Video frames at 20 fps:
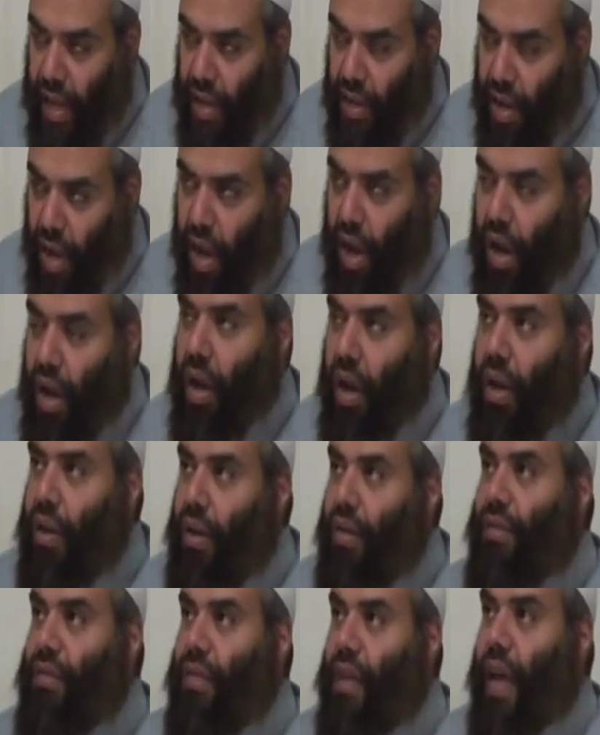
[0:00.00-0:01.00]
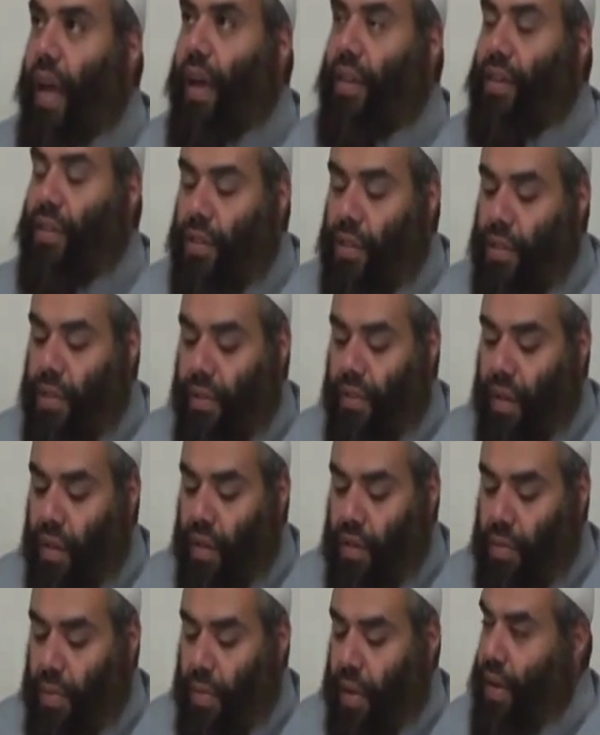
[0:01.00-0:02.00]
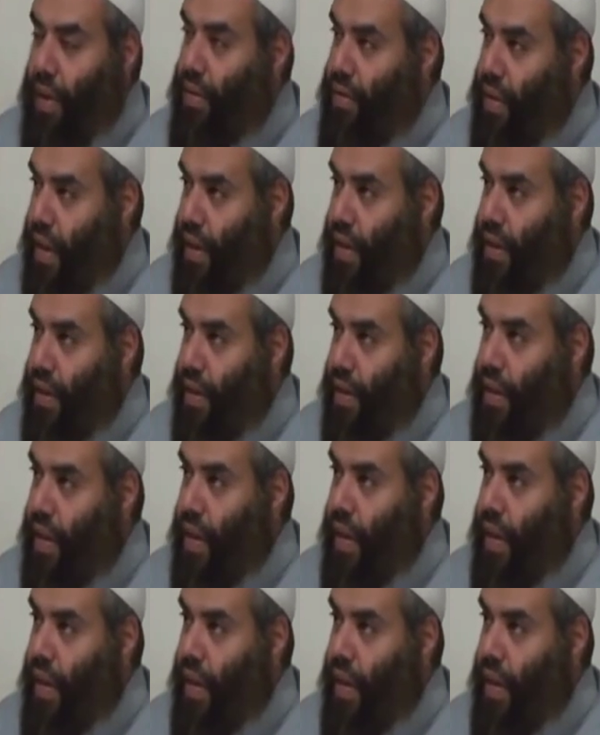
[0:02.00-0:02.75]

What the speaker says: in all of the actions of Allah subhanahu wa ta'ala.